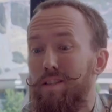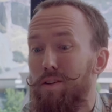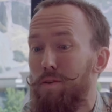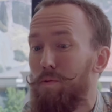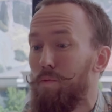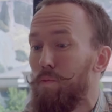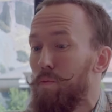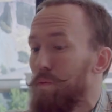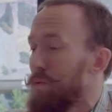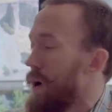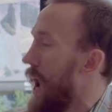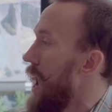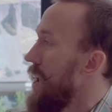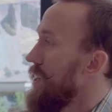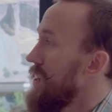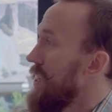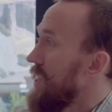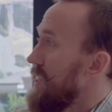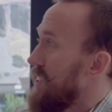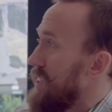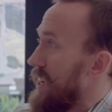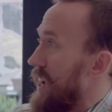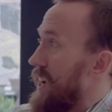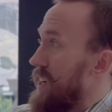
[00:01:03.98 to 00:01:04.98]
So I'd
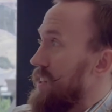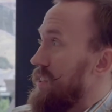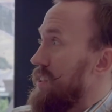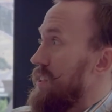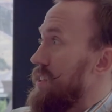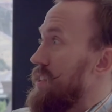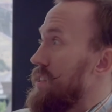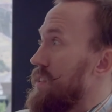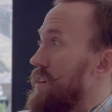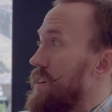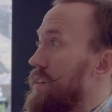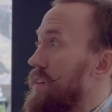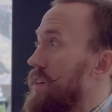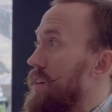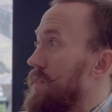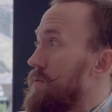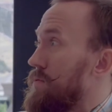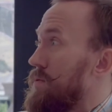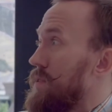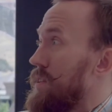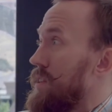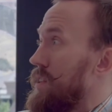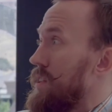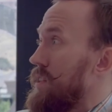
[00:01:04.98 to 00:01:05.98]
like to actually start
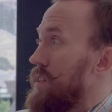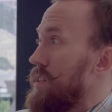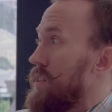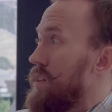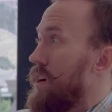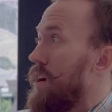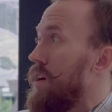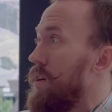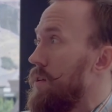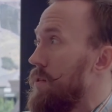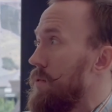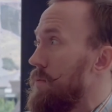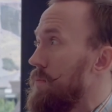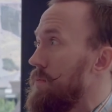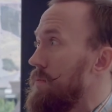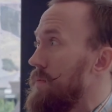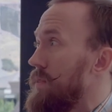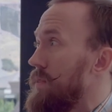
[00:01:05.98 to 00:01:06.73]
off with his comb.